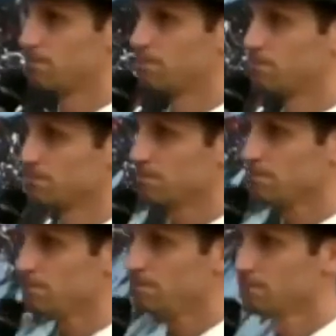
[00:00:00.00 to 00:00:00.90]

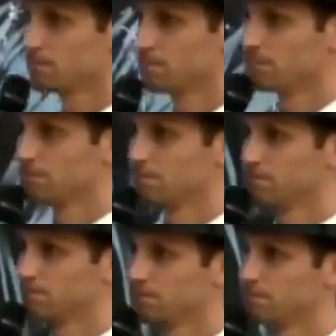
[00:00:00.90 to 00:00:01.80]

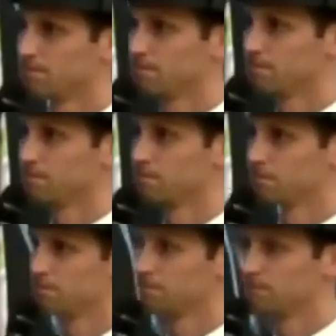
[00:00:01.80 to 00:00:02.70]
(no one is talking)